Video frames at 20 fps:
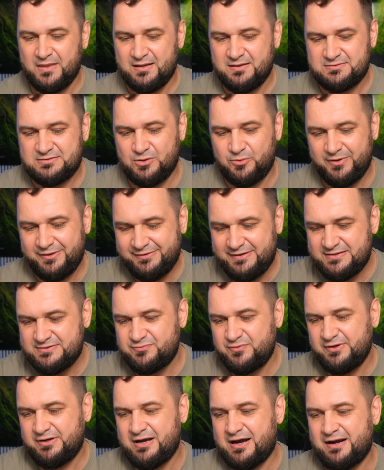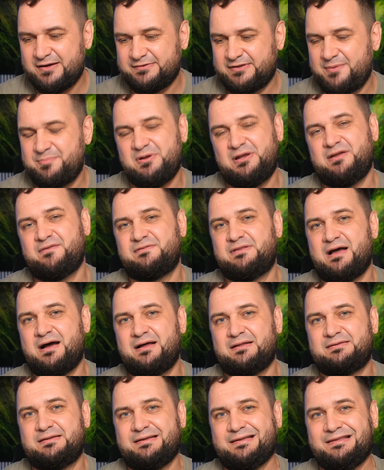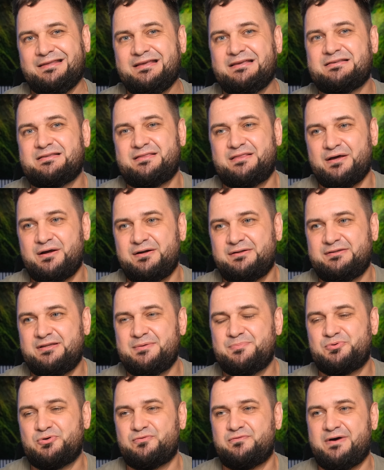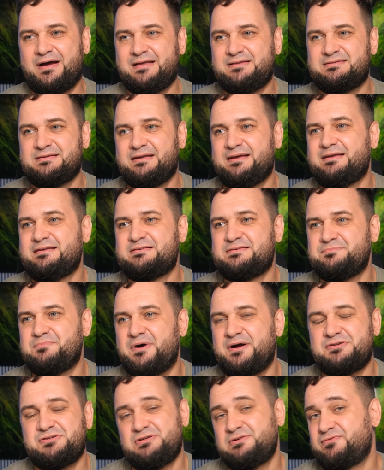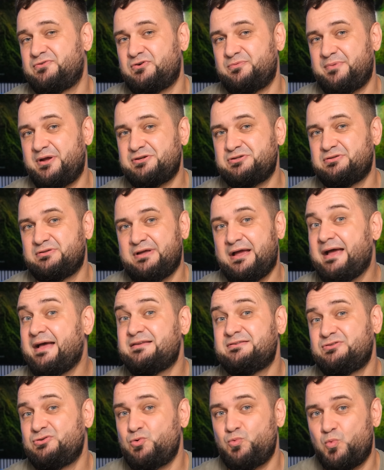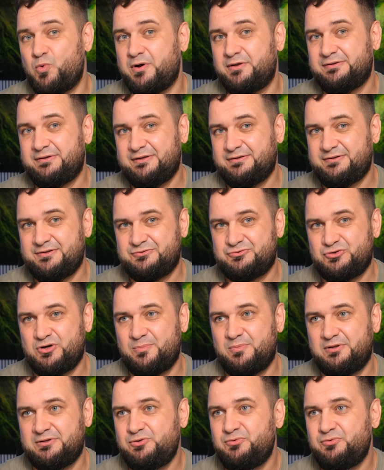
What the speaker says: So in this regard, I believe that X30 provides as much information as you want in the treble.